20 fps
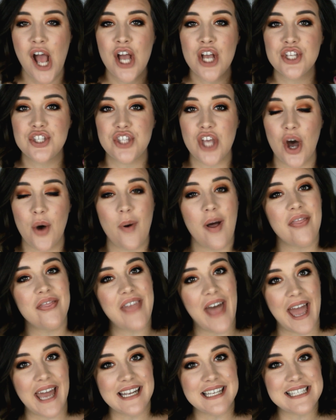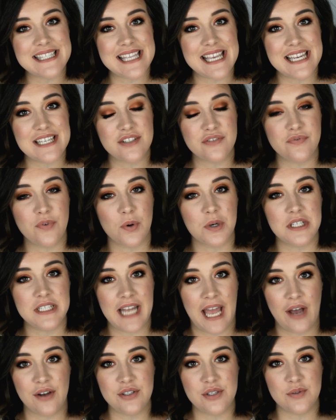So that is it for
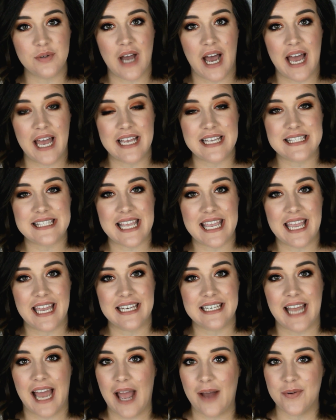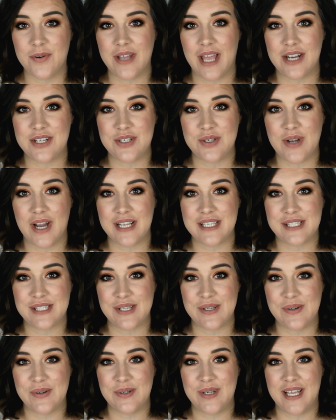now, you guys, and I will catch you guys
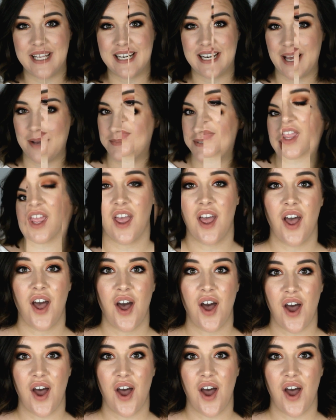soon in an update.